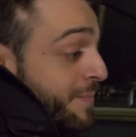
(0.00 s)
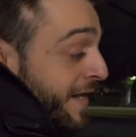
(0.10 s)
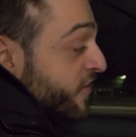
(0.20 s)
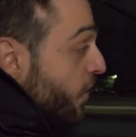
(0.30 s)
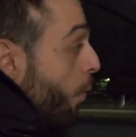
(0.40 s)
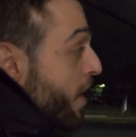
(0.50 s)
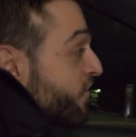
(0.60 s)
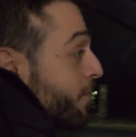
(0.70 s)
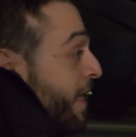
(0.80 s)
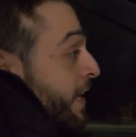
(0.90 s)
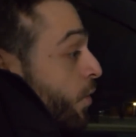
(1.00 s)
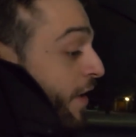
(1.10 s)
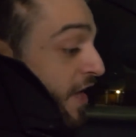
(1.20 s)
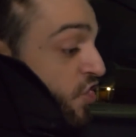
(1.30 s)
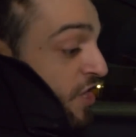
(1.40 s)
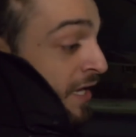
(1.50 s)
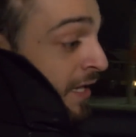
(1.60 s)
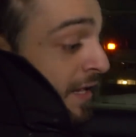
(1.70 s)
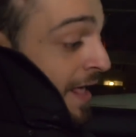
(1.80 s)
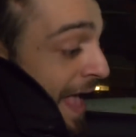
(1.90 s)
minutes away from that location,
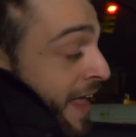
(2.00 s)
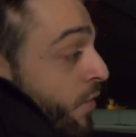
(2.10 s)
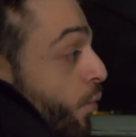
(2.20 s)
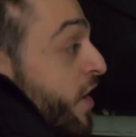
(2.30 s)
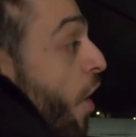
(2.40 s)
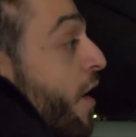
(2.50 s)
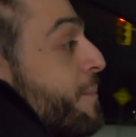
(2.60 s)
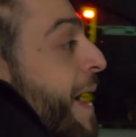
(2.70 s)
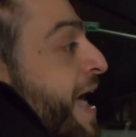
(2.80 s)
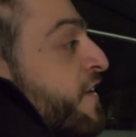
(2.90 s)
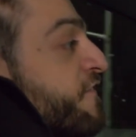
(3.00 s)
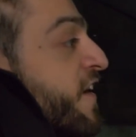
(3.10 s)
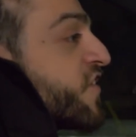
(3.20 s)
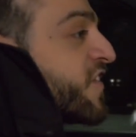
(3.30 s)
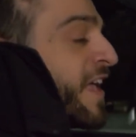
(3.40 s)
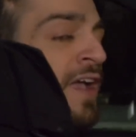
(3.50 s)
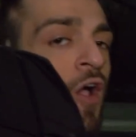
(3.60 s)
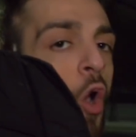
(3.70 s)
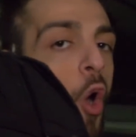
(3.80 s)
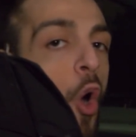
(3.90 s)
and we are manifesting
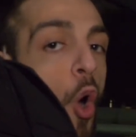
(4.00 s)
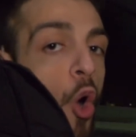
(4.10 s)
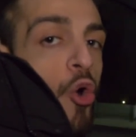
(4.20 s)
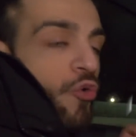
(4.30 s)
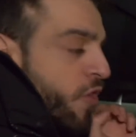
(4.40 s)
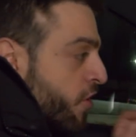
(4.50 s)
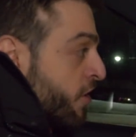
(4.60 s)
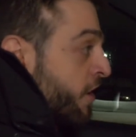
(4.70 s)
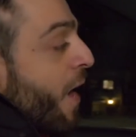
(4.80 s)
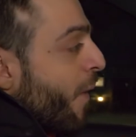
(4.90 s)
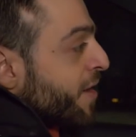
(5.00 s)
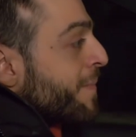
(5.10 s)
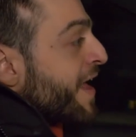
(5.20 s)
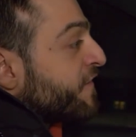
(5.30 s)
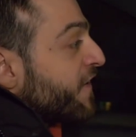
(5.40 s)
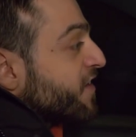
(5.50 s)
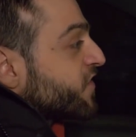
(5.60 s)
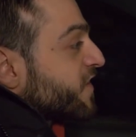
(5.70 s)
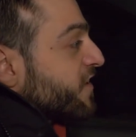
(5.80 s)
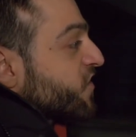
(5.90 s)
horror. I want to
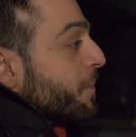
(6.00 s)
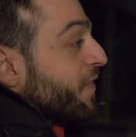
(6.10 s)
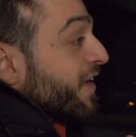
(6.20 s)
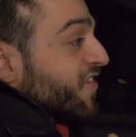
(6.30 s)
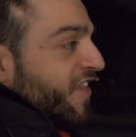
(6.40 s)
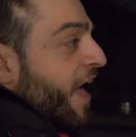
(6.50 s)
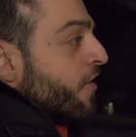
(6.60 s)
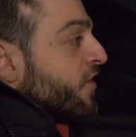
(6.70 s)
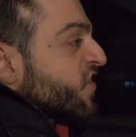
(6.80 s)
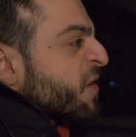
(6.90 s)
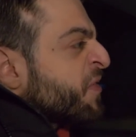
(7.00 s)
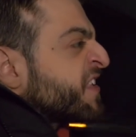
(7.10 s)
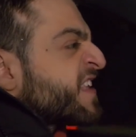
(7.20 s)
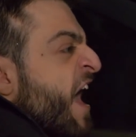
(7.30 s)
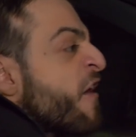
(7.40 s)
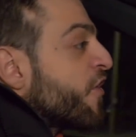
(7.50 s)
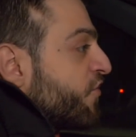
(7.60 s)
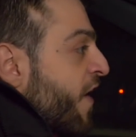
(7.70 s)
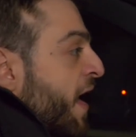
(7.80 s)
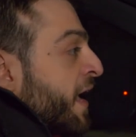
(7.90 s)
manifest something scary, something
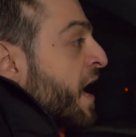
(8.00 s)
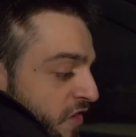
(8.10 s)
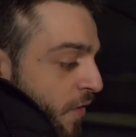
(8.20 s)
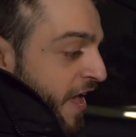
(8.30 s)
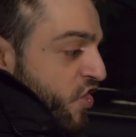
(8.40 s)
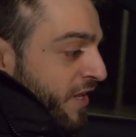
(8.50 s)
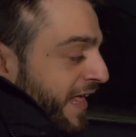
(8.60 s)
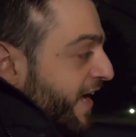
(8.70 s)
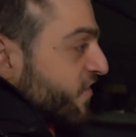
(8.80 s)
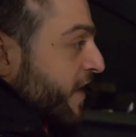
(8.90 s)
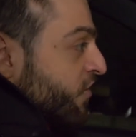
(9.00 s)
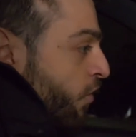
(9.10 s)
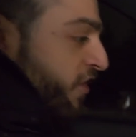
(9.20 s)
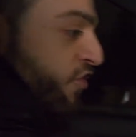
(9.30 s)
terrifying. The location, like I said, is only